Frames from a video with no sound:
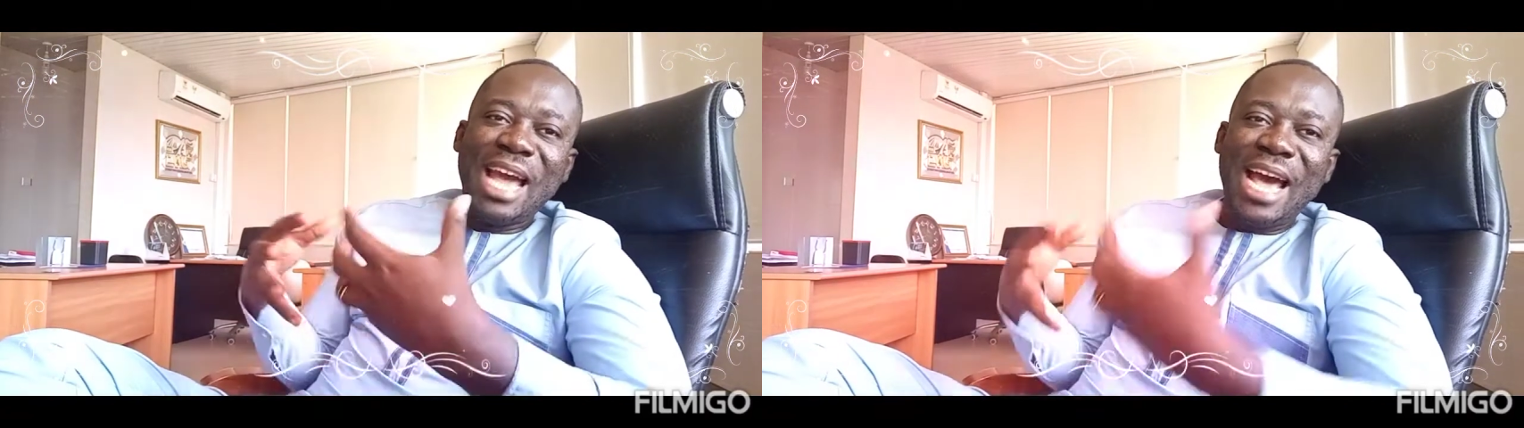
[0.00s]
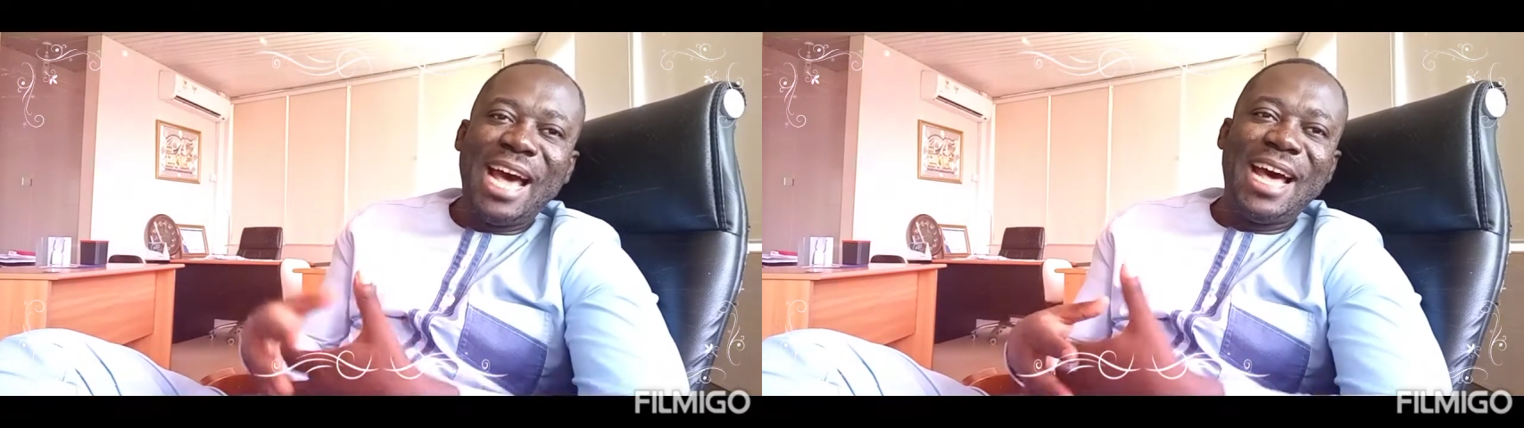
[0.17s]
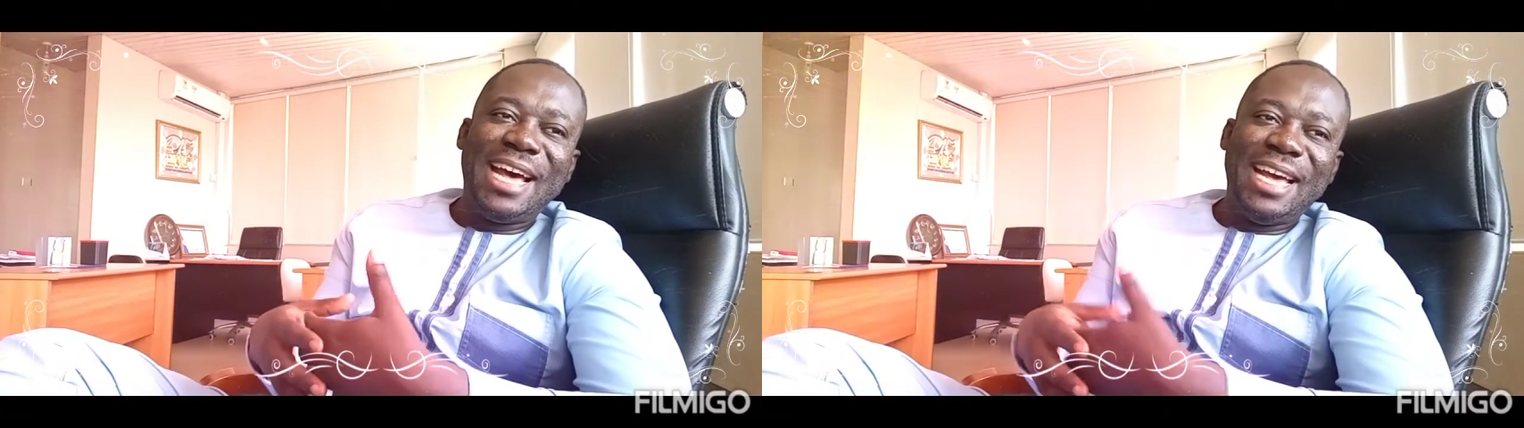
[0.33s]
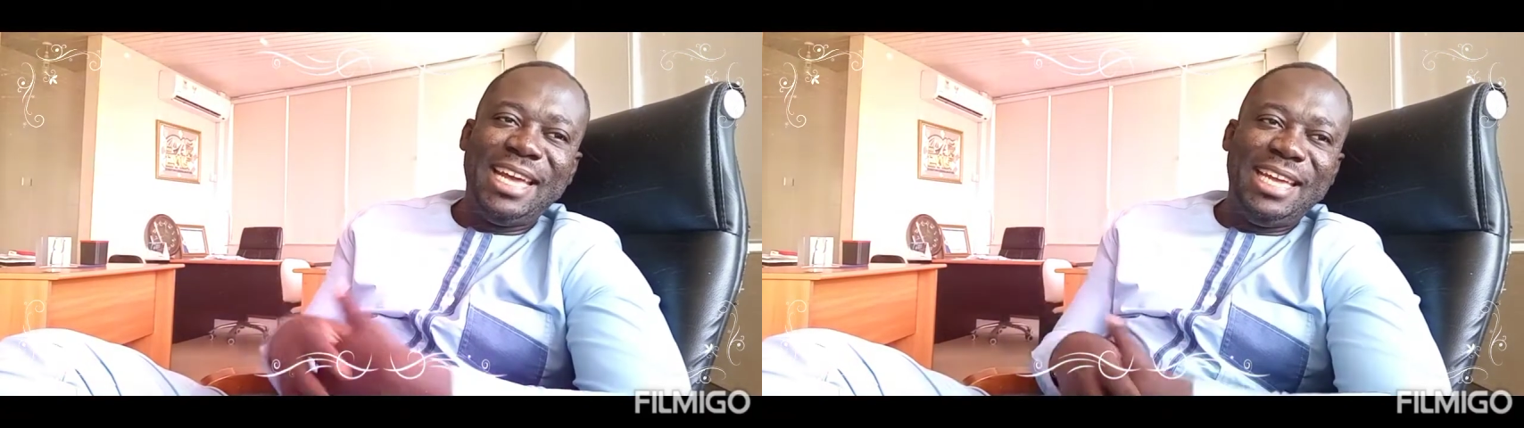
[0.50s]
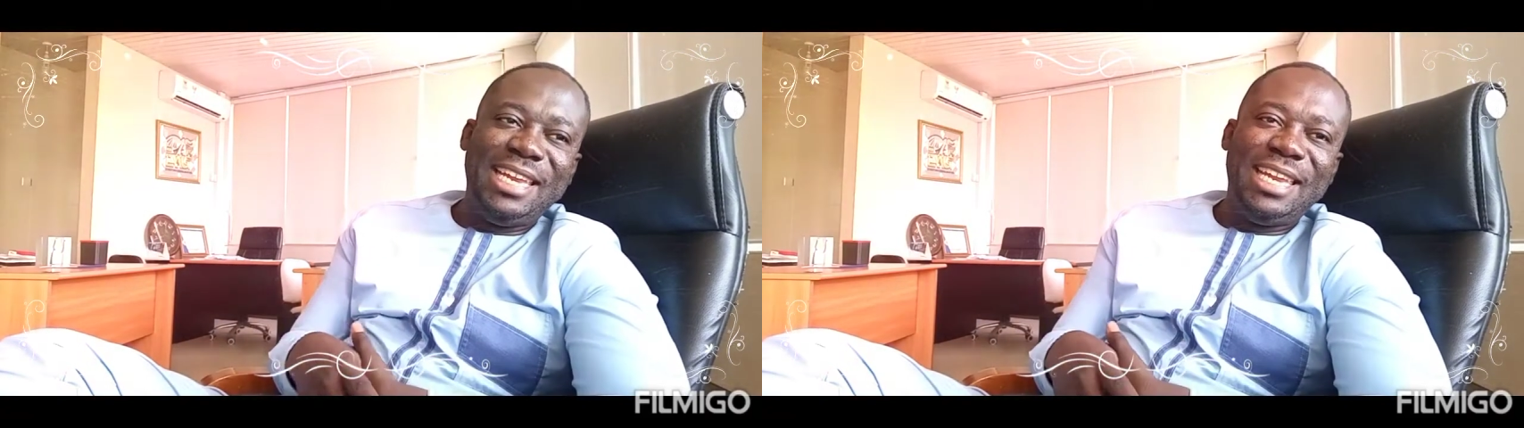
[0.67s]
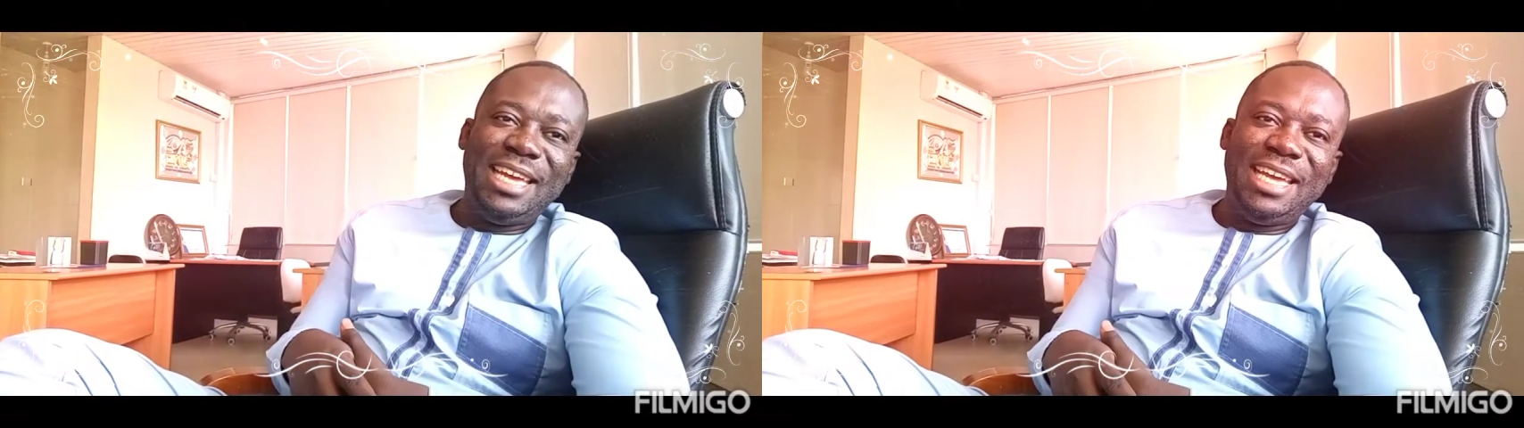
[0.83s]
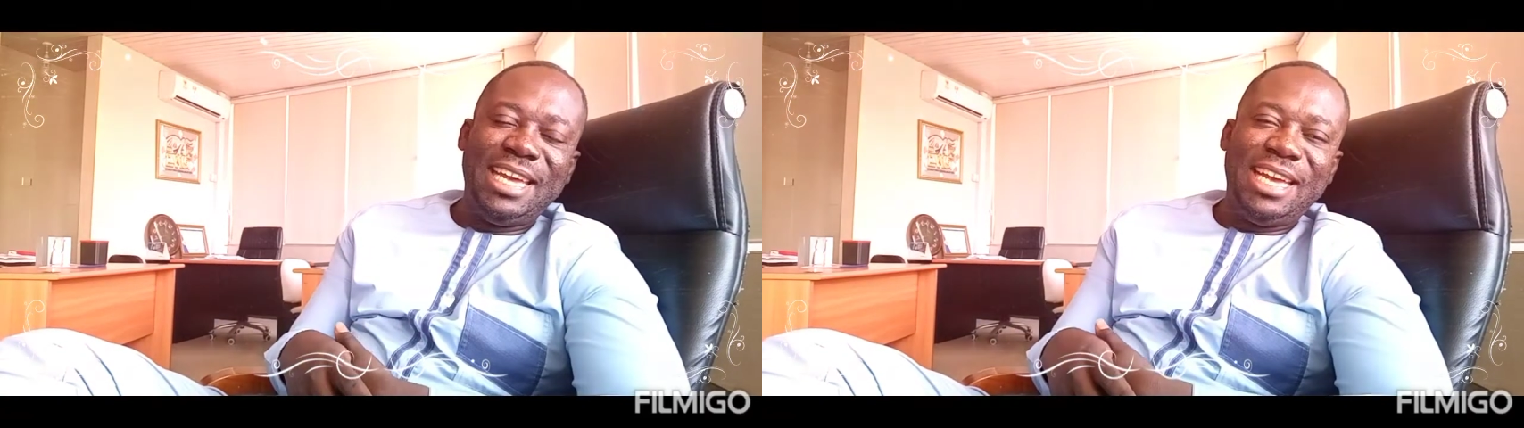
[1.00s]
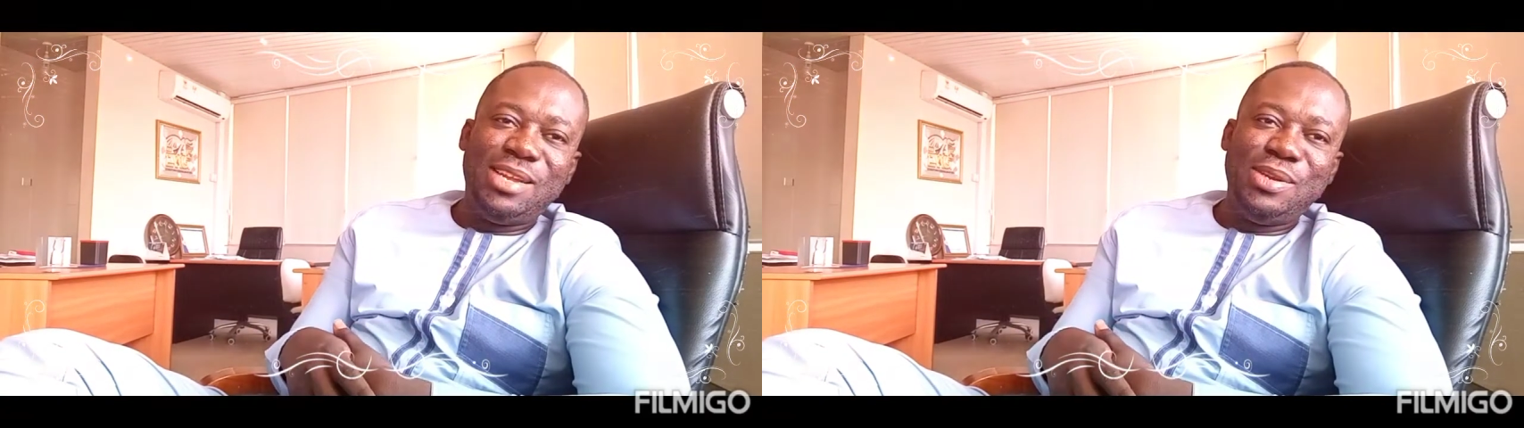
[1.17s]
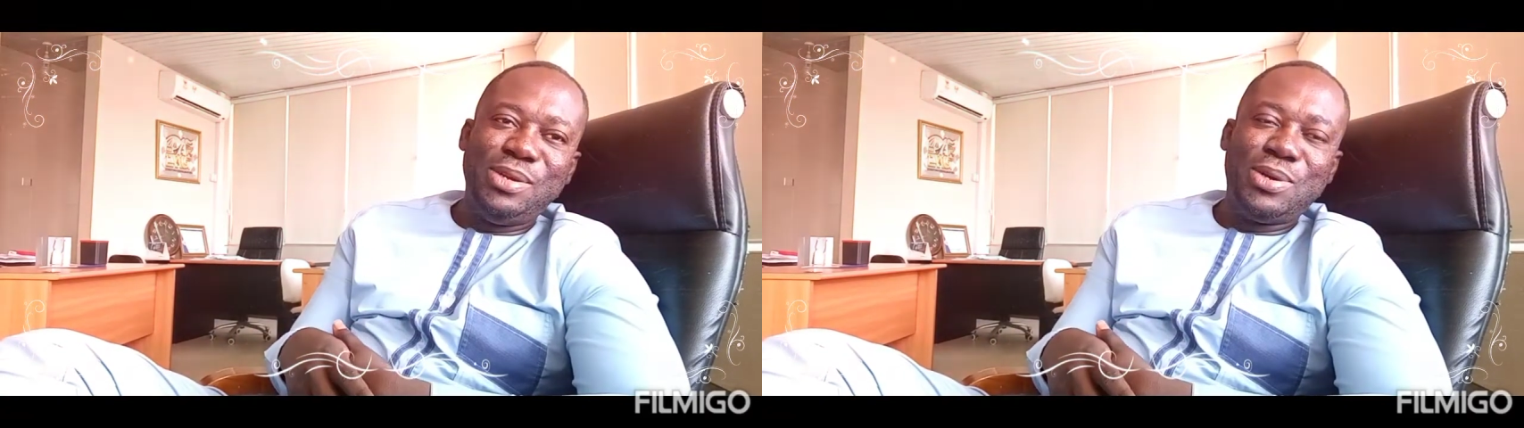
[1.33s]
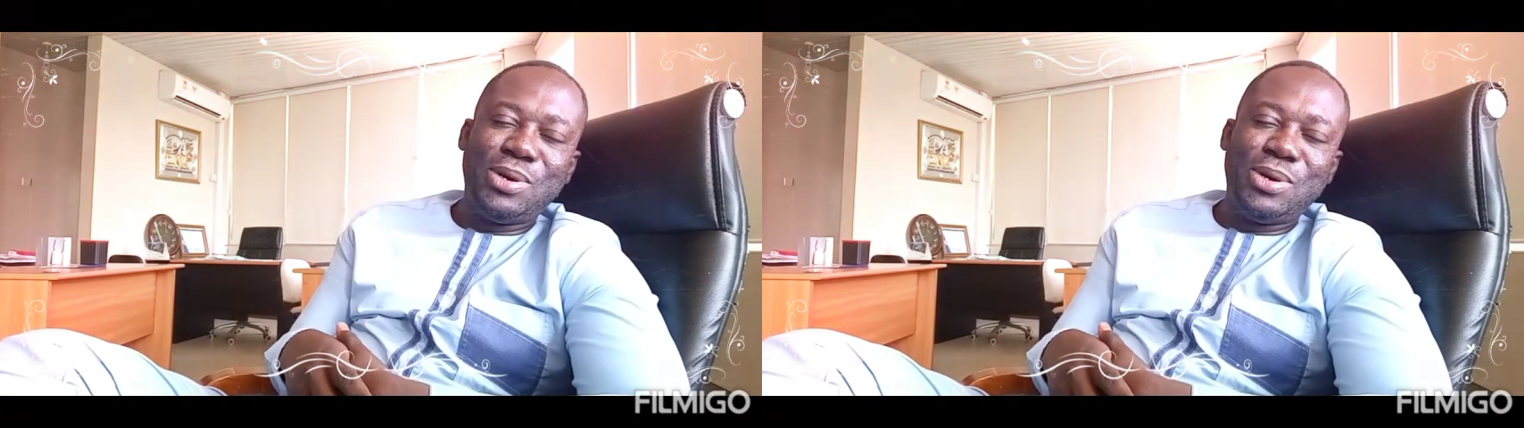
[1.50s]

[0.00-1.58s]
are in a